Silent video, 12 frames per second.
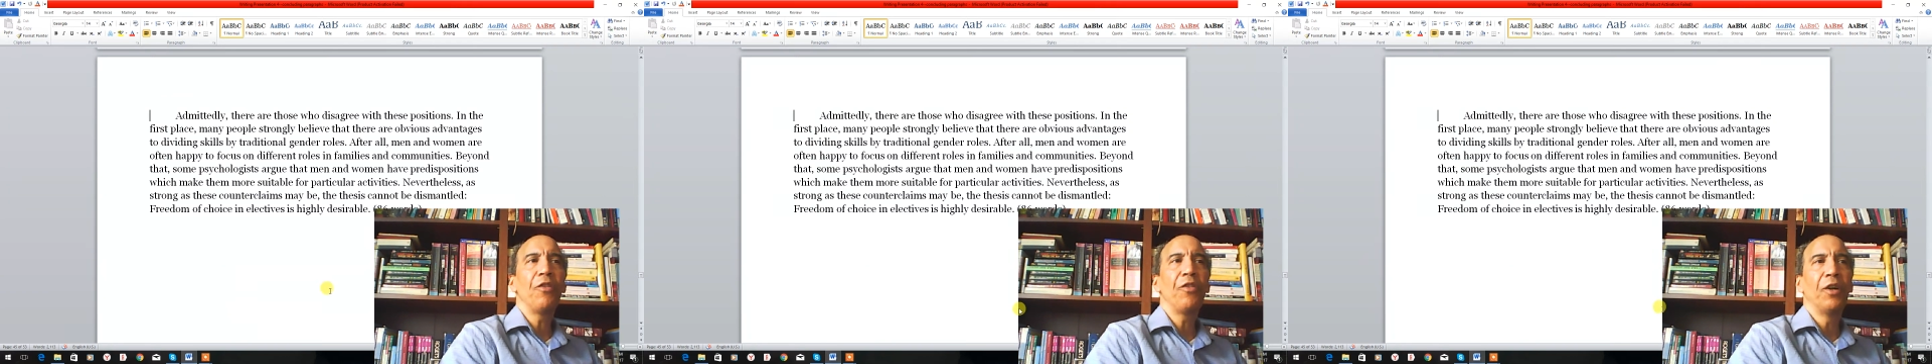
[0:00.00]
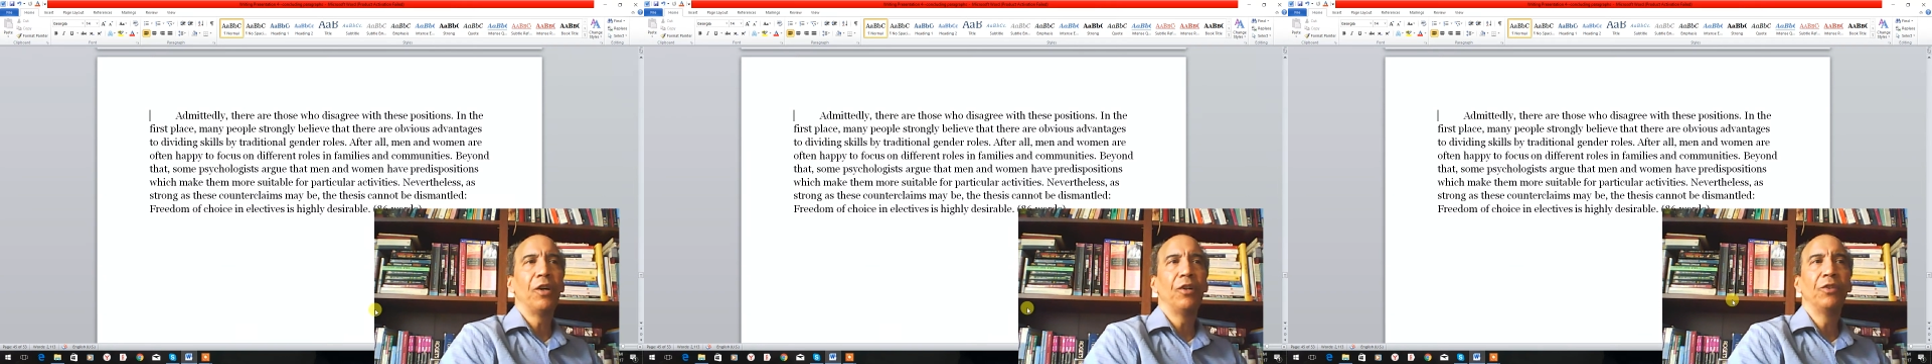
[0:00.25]

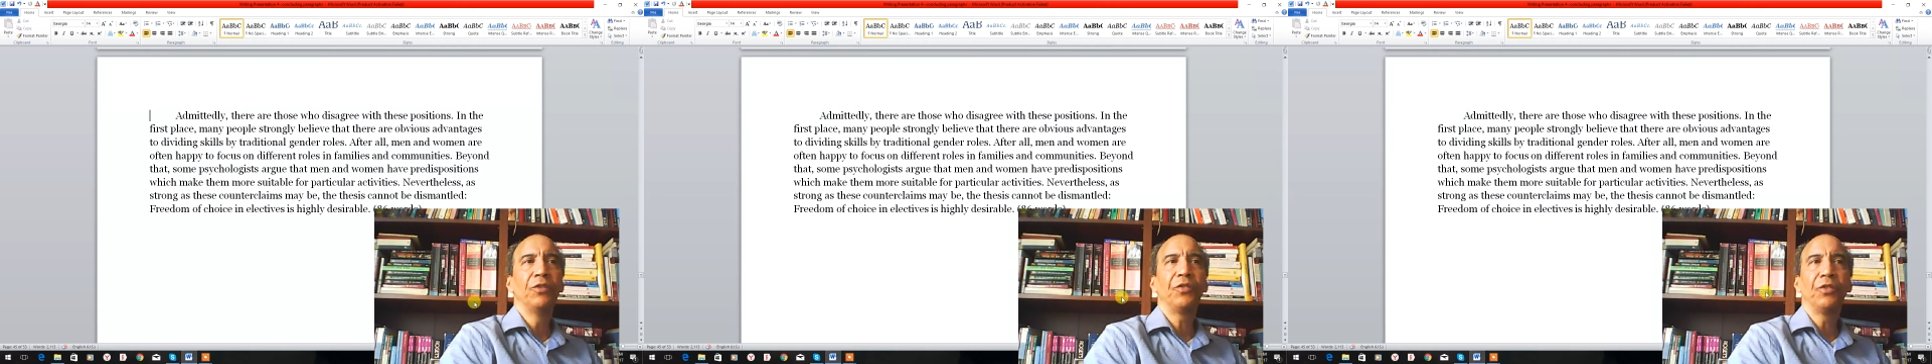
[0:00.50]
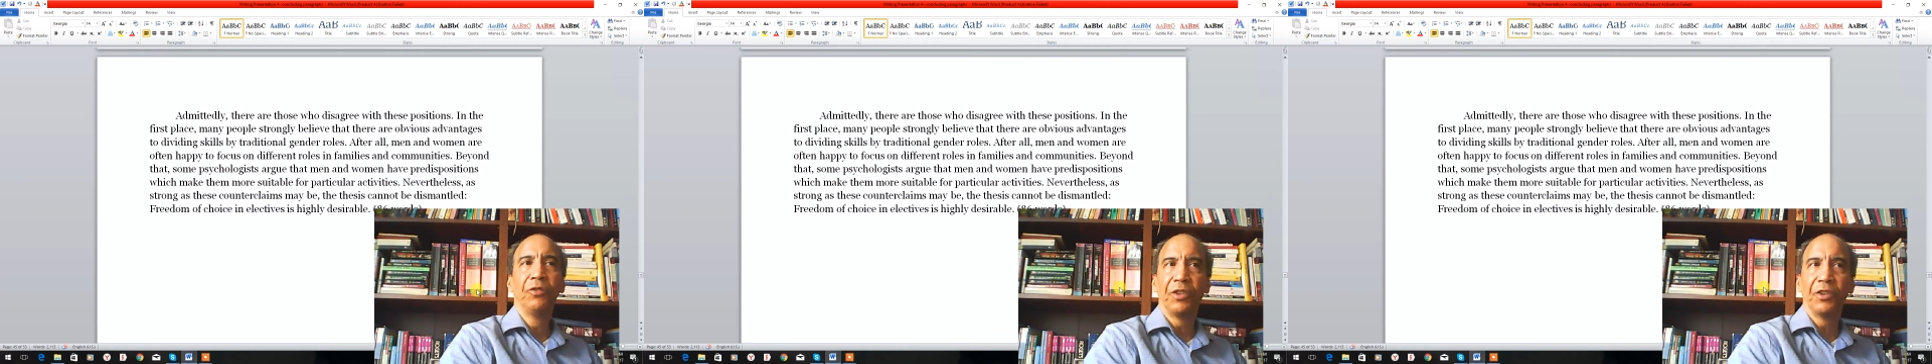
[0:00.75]
those
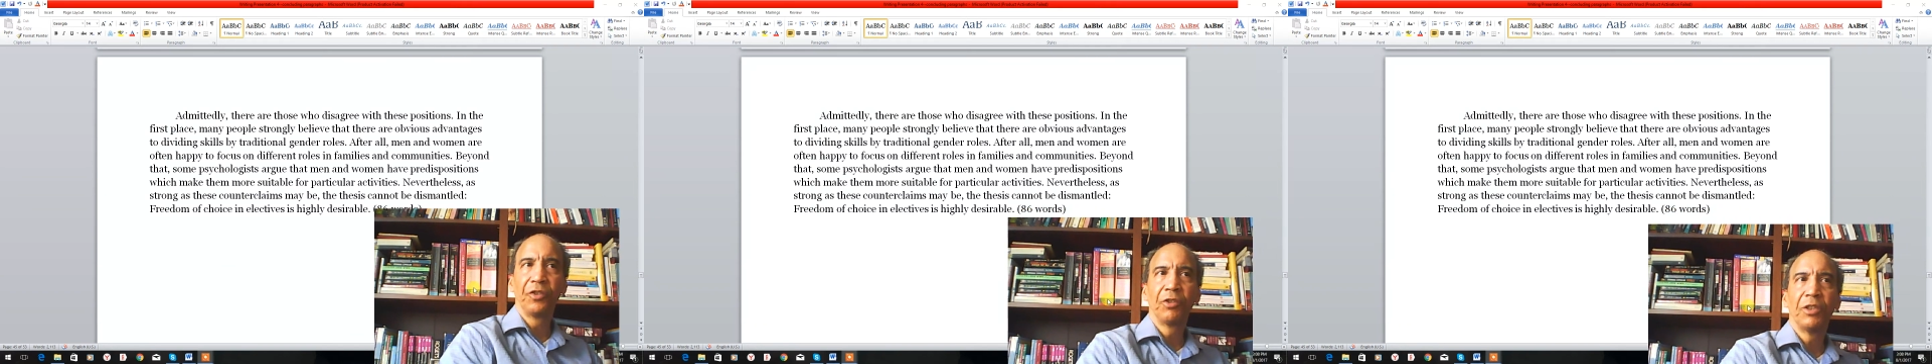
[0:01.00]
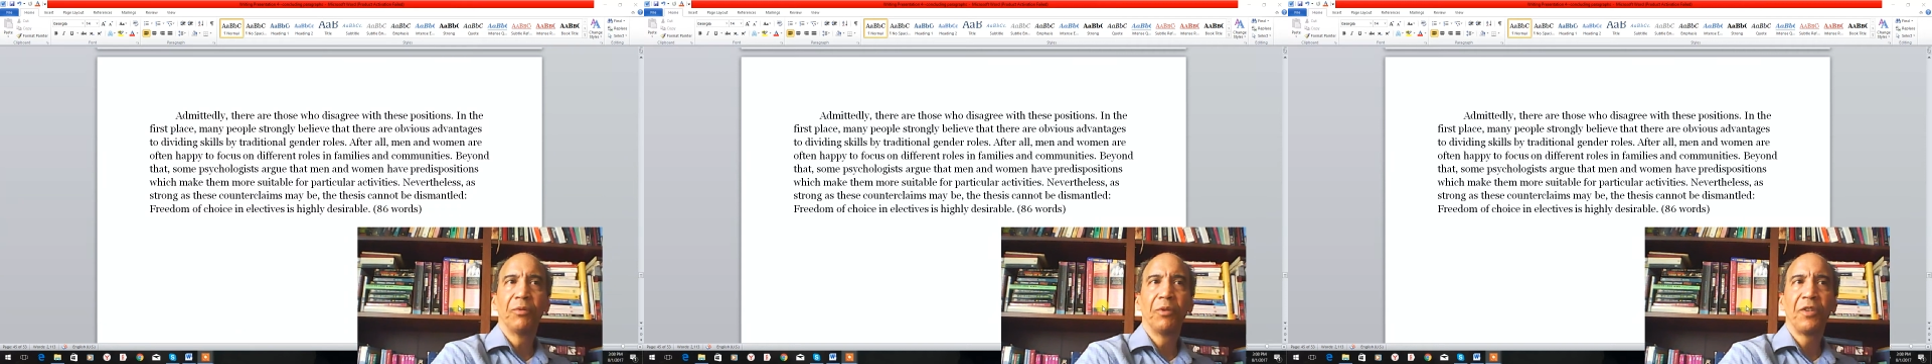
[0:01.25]
who
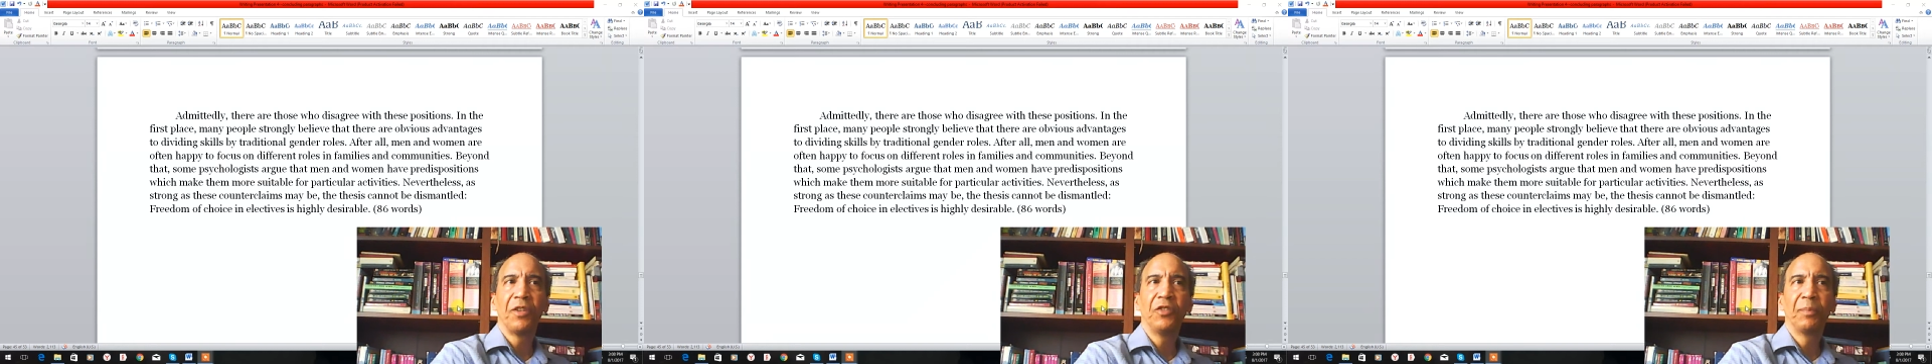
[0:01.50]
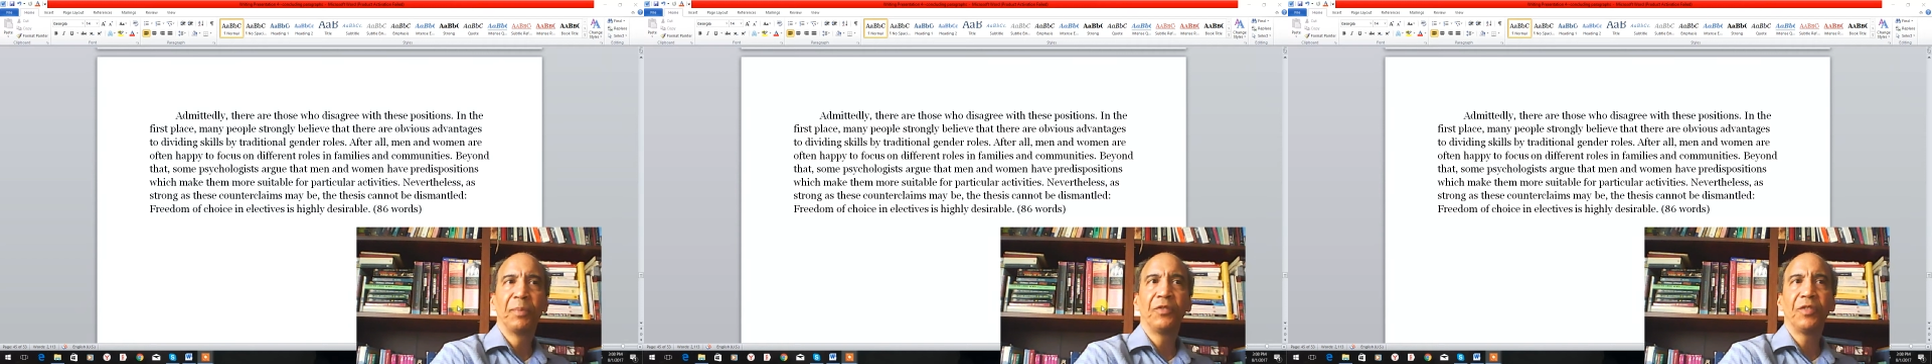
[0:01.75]
disagree with these
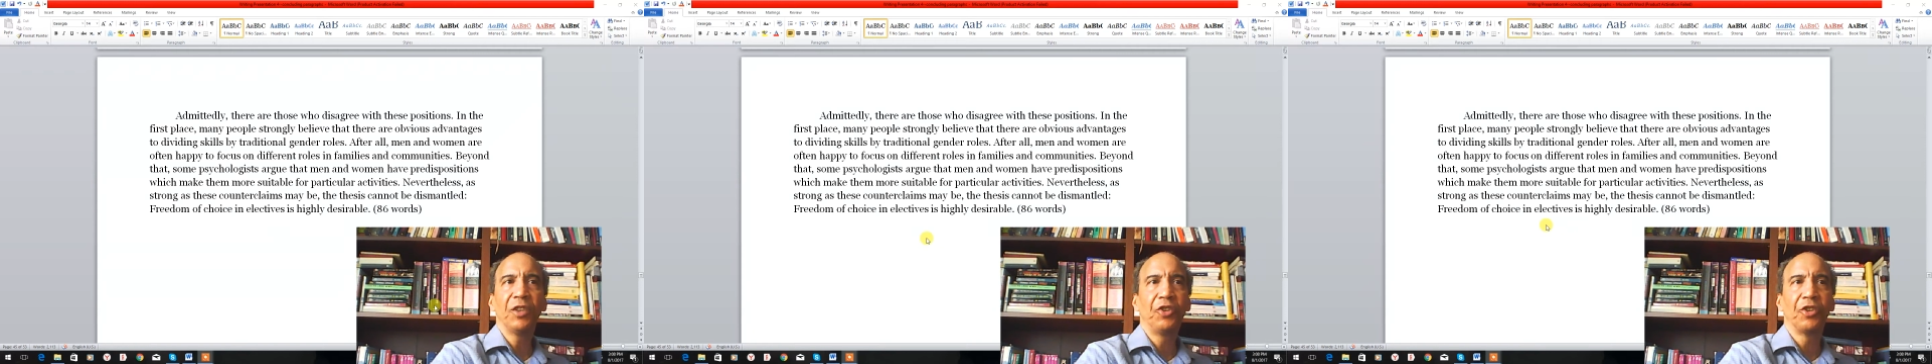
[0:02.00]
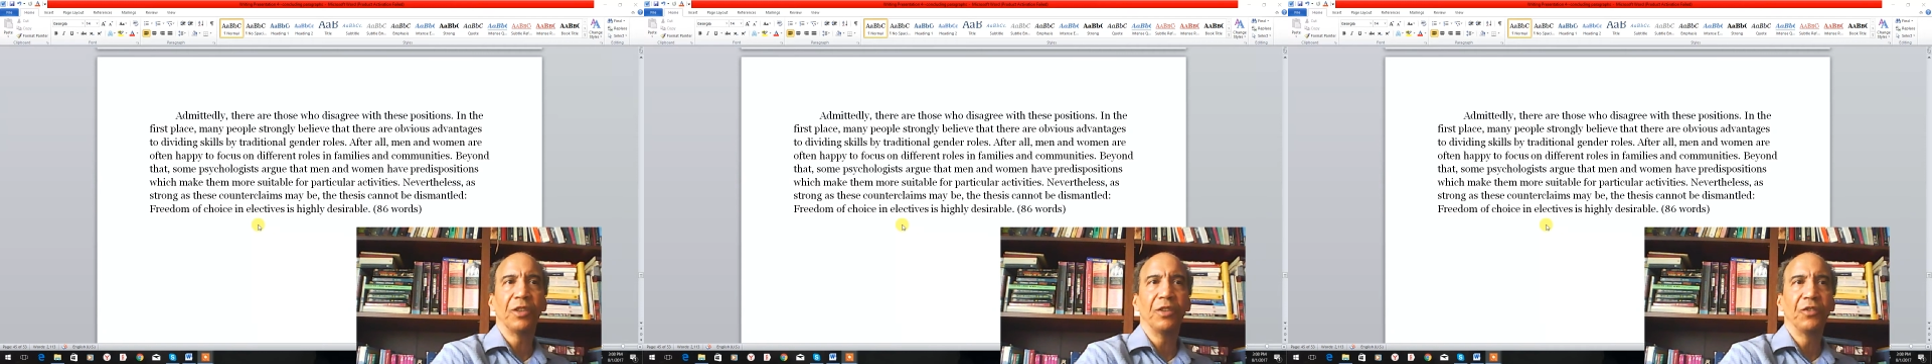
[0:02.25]

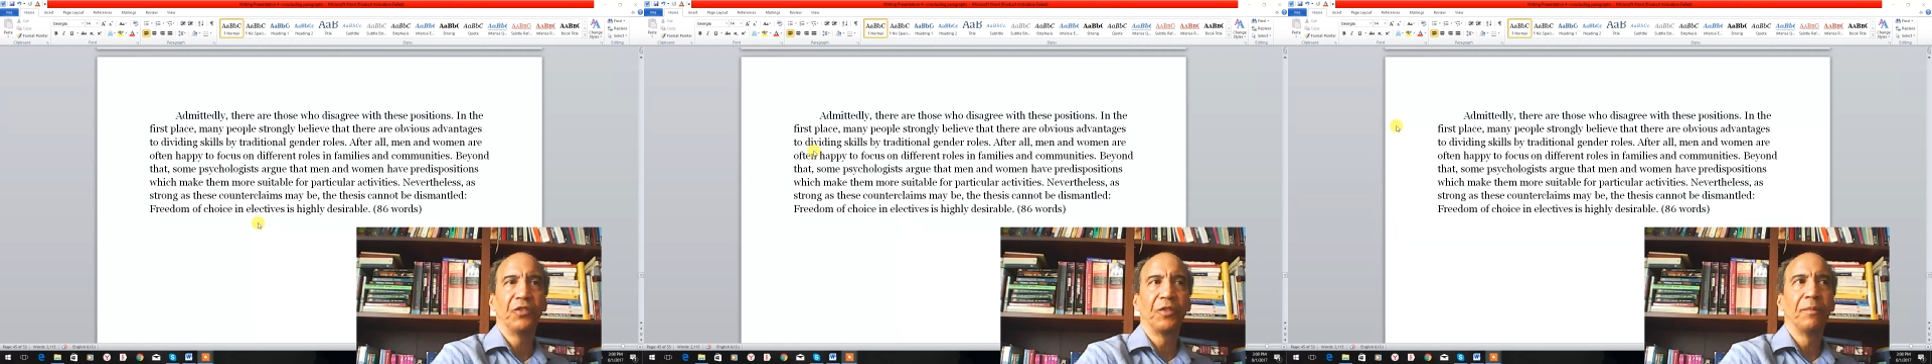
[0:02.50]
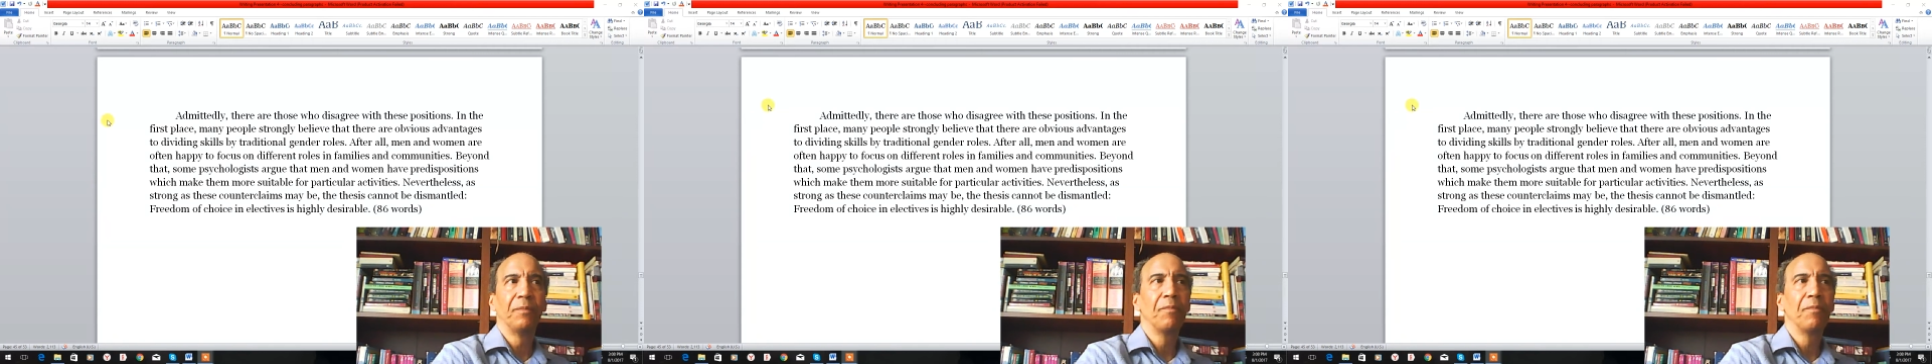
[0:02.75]
positions.